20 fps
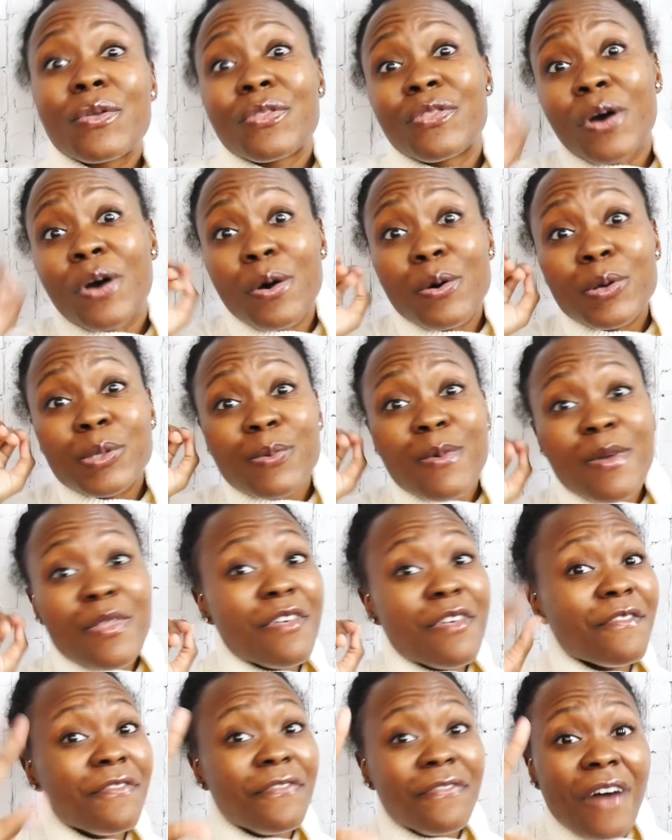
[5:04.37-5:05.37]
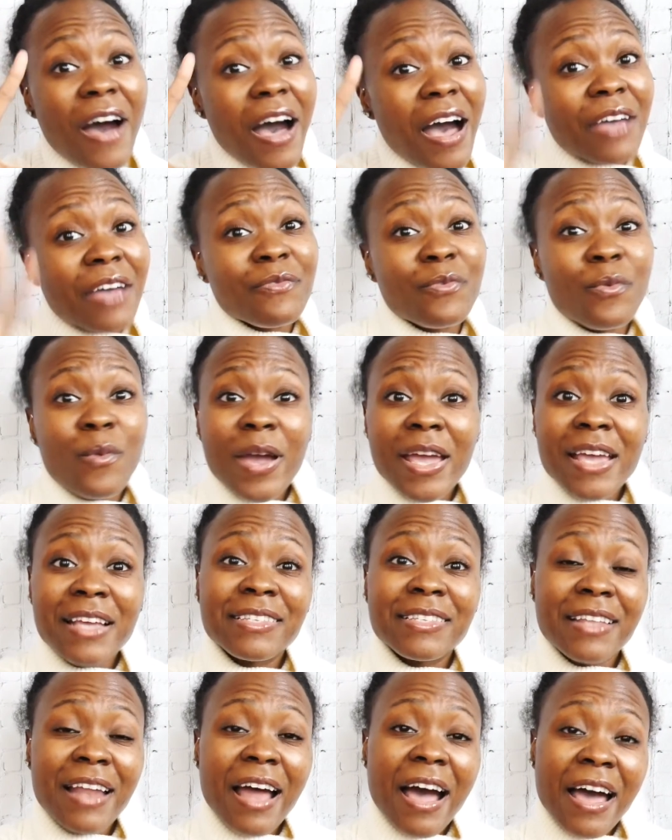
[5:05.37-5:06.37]
those were the five
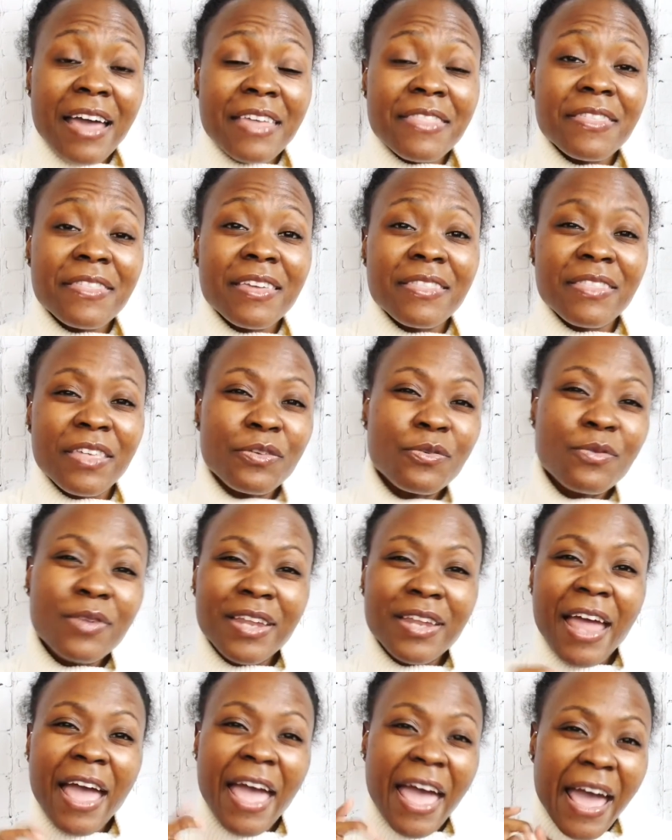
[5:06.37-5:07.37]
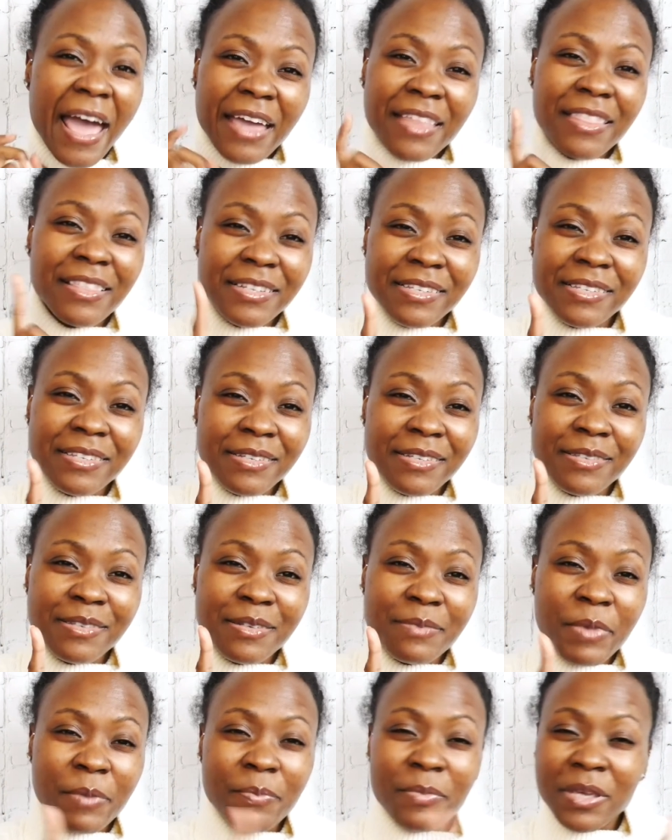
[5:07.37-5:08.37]
ways that I think that you could hack the
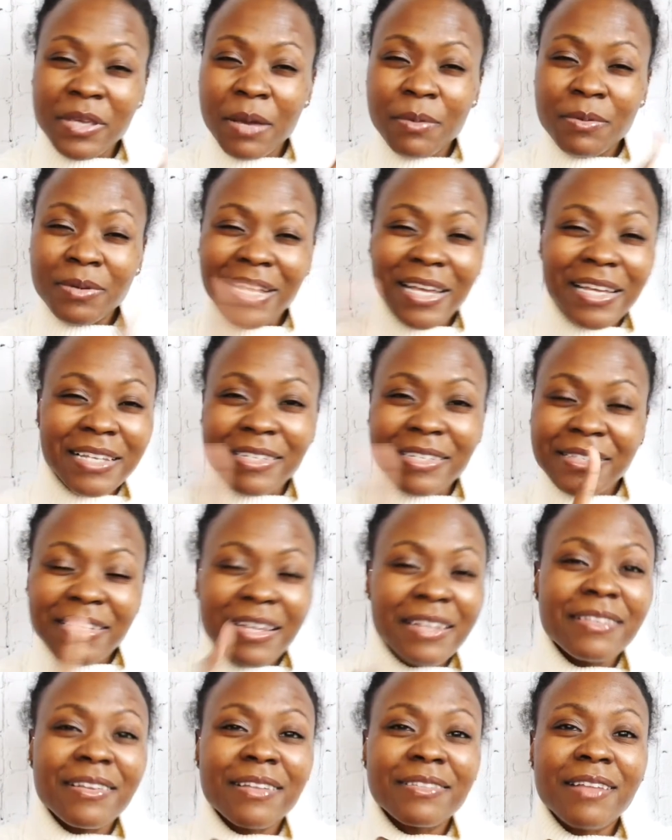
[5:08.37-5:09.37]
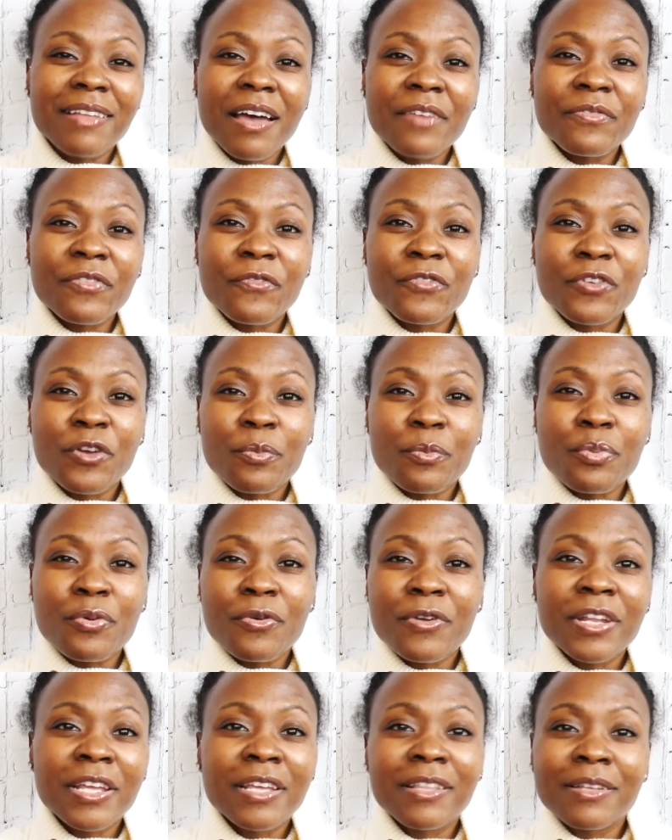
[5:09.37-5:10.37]
system and be able to extend the life of your
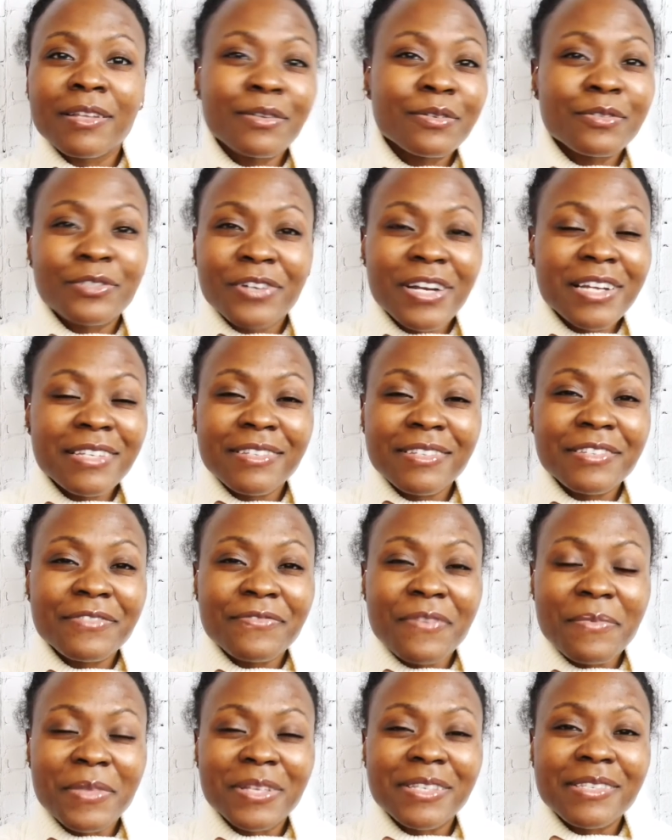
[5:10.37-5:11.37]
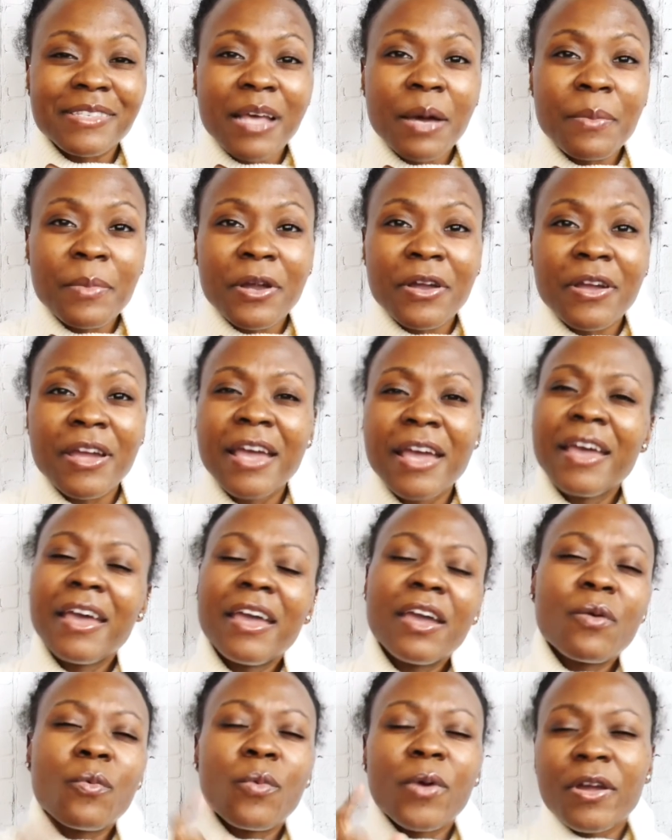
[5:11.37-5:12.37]
pretty little dresses from the summer
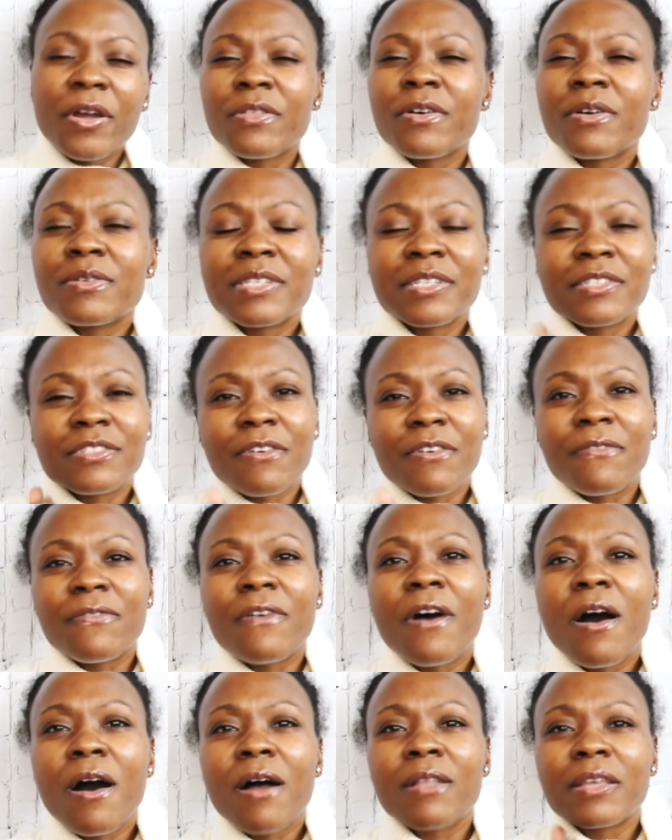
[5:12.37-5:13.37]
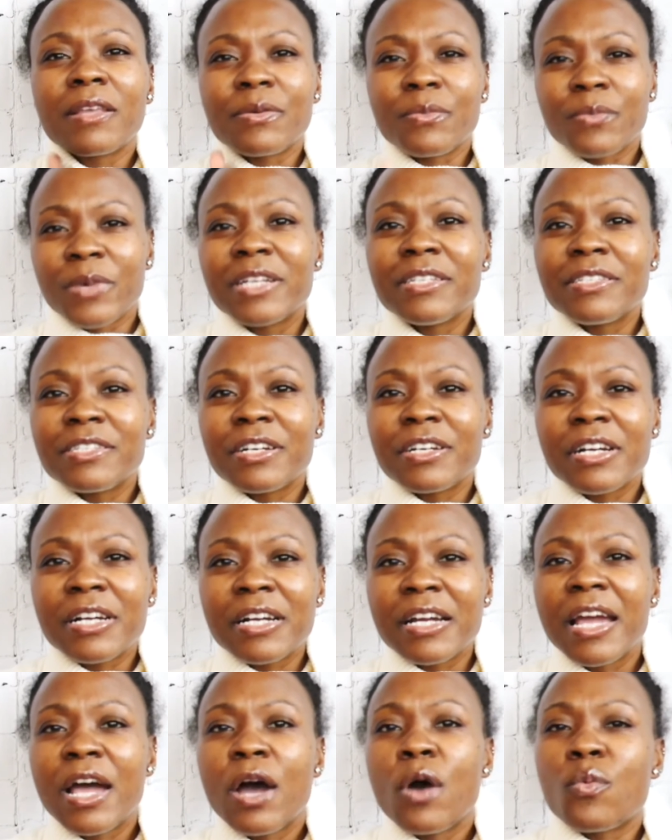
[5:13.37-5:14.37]
and wear those into fall and
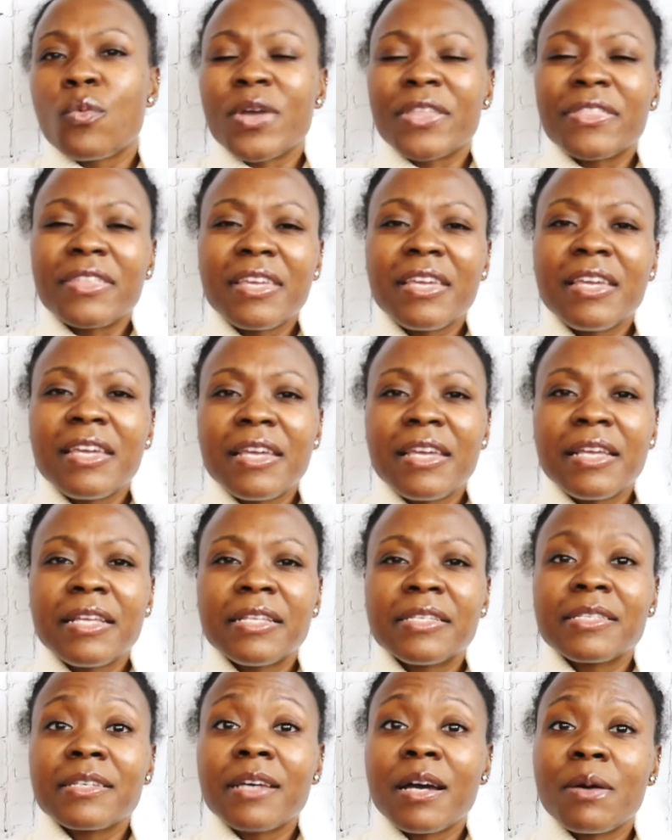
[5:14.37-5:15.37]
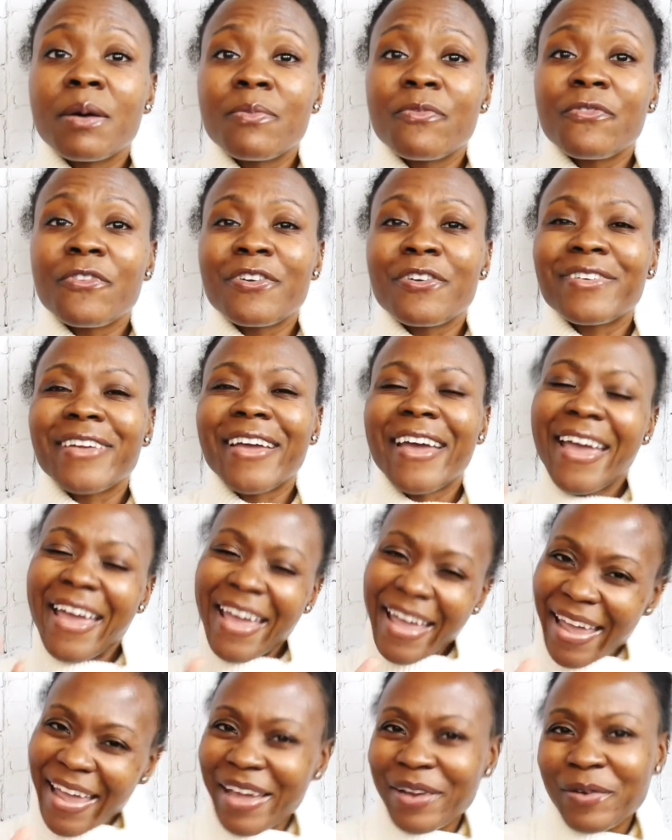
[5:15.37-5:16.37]
winter with ease, comfort,
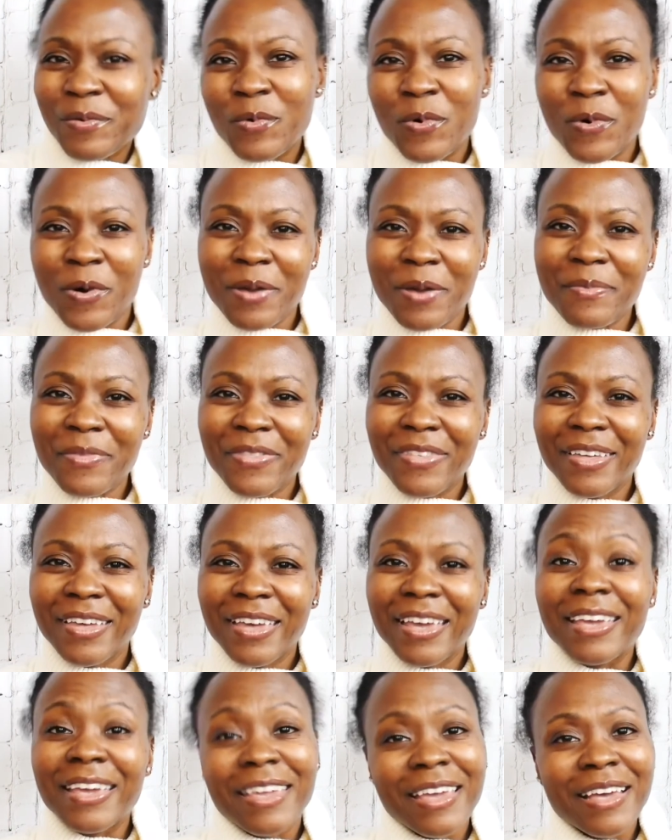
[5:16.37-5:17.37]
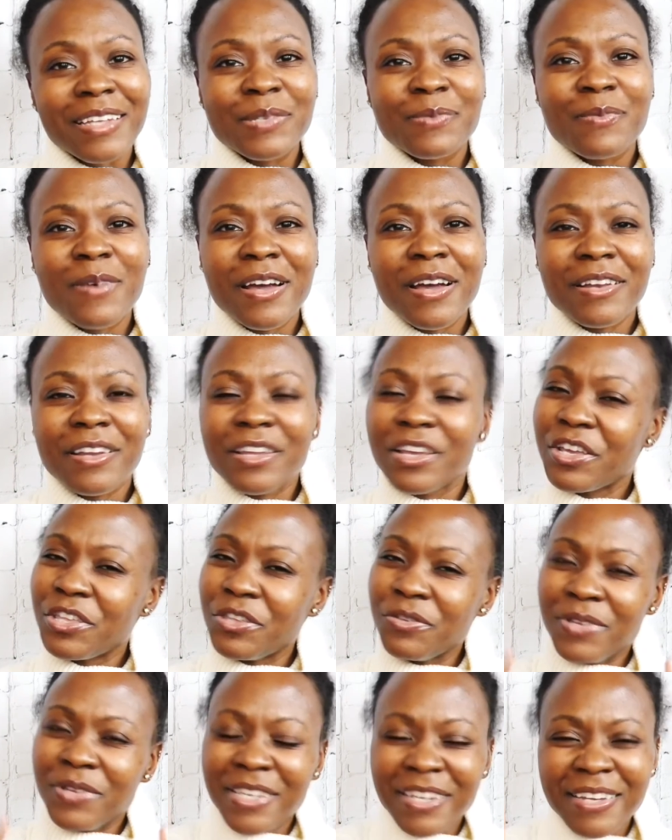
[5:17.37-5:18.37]
and warmth. And guess what?
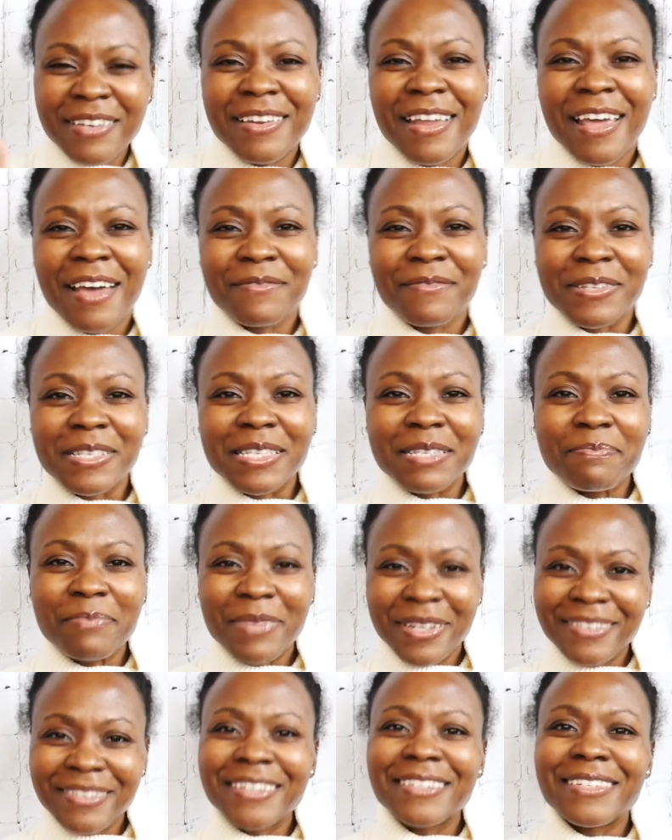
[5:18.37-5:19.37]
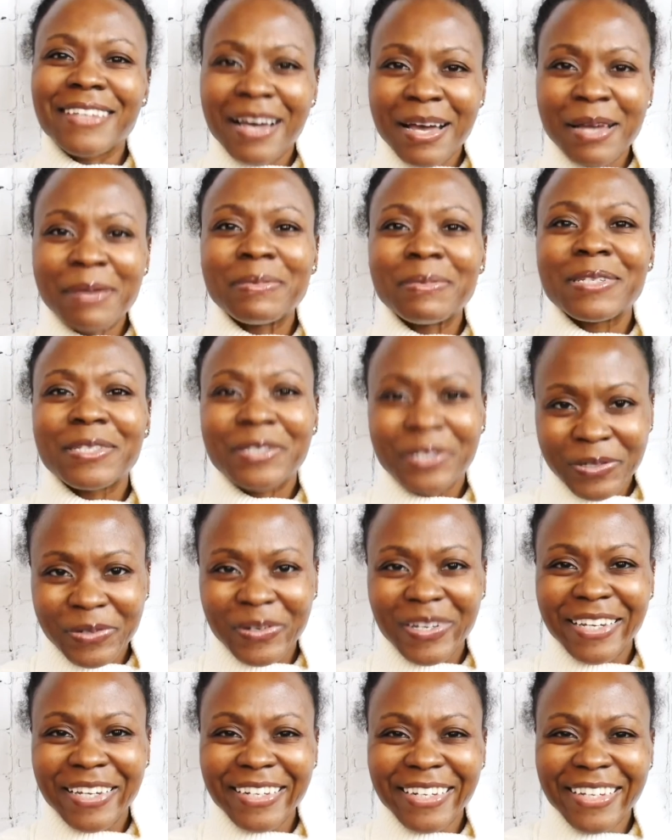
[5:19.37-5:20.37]
You didn't have to spend a dime to do
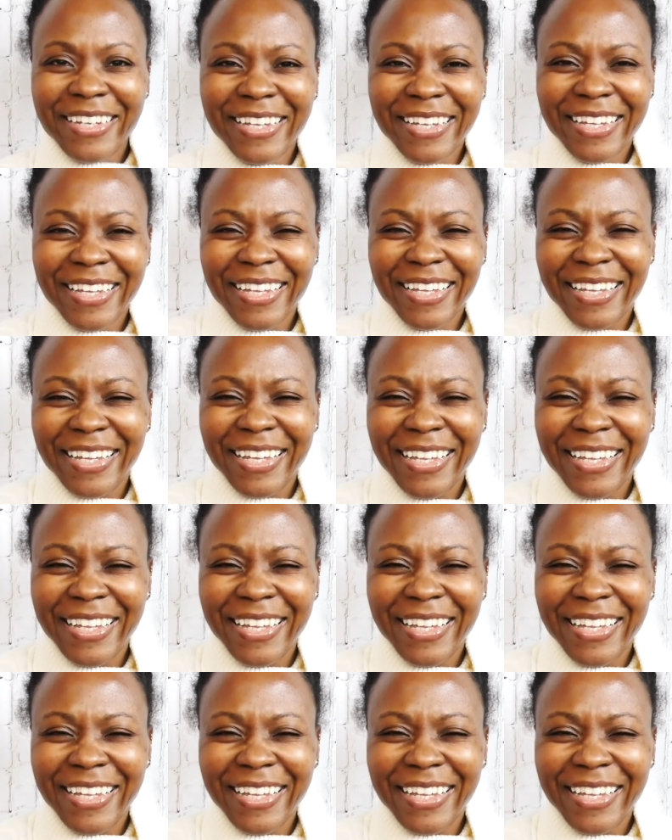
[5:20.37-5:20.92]
it.